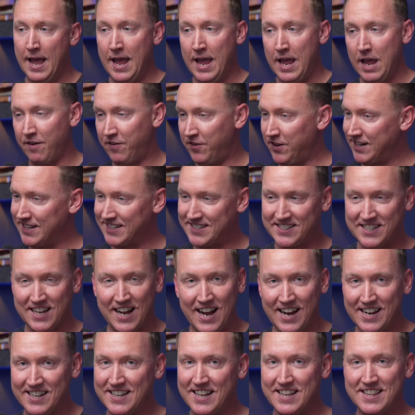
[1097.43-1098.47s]
if you
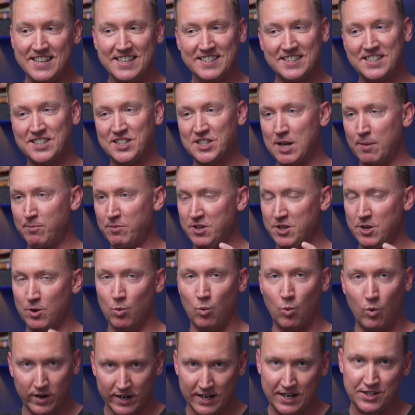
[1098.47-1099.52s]
decide that this is something you
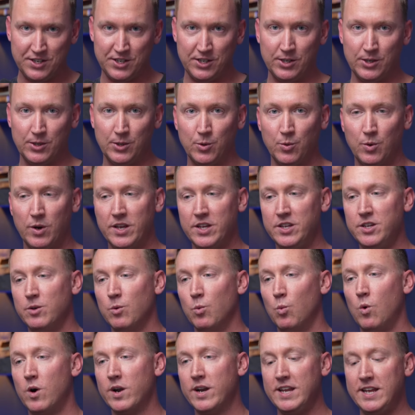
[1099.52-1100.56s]
want to do, you
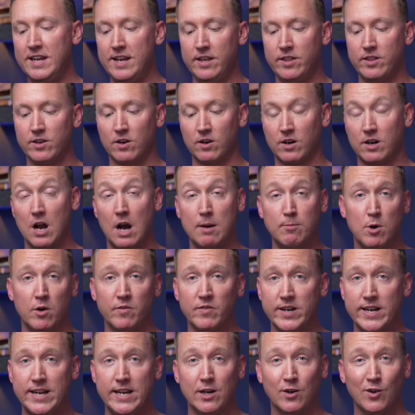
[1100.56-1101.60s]
want to either come
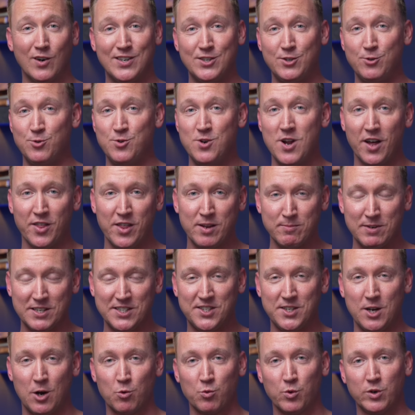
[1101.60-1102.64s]
over here and do nothing but
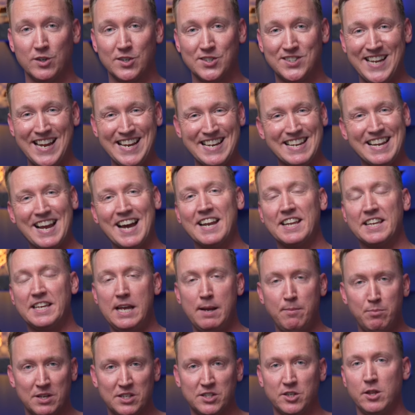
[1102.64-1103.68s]
sell real estate and kind of
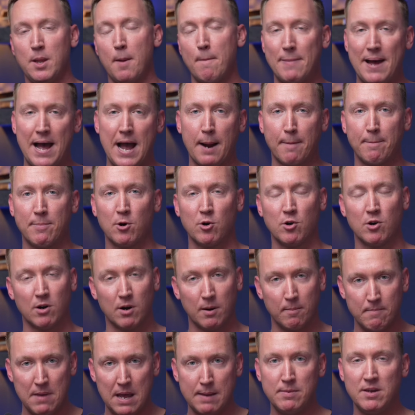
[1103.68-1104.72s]
keep this on the back burner.
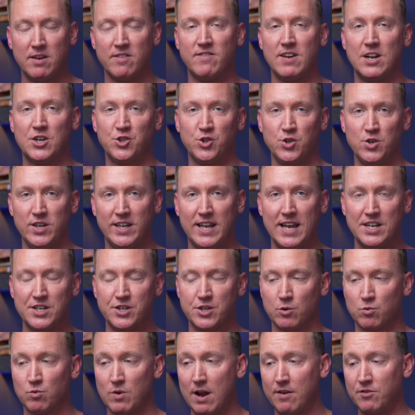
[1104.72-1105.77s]
Maybe eventually you get
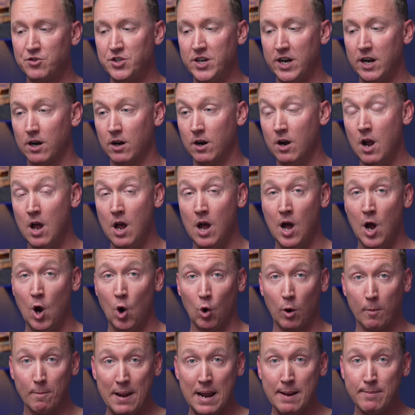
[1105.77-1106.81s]
into rev share,
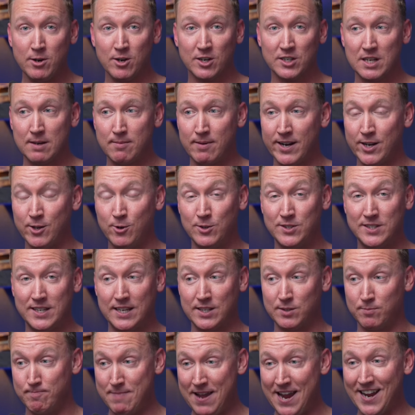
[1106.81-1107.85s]
or maybe you're somebody who
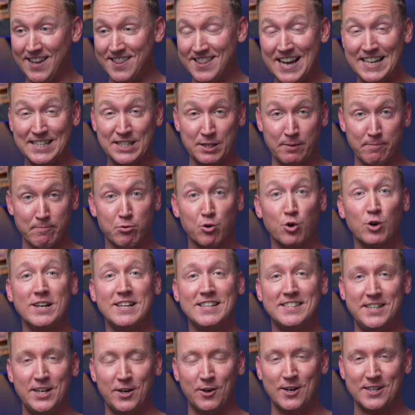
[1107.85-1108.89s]
says, Man, that's some pretty
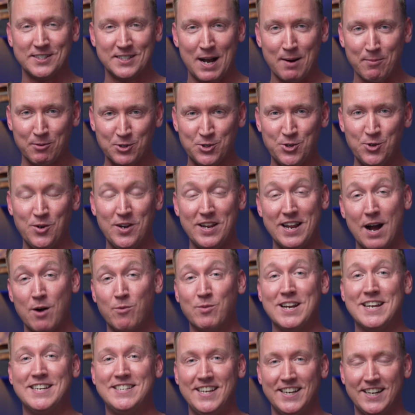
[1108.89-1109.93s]
serious opportunity. I
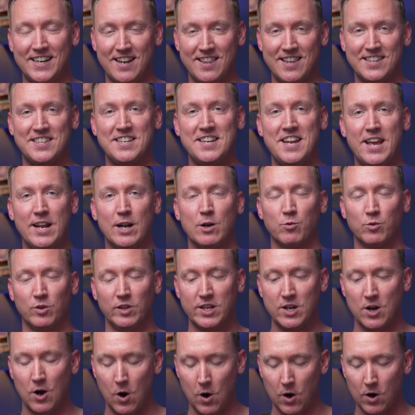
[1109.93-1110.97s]
want to dig into this and hit it
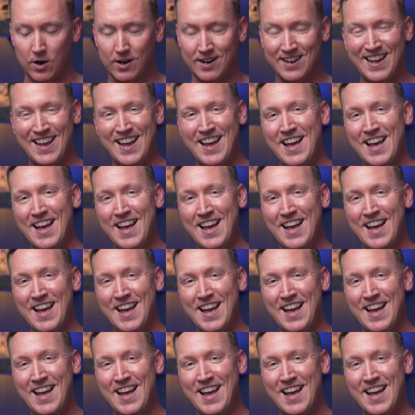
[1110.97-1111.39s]
really hard.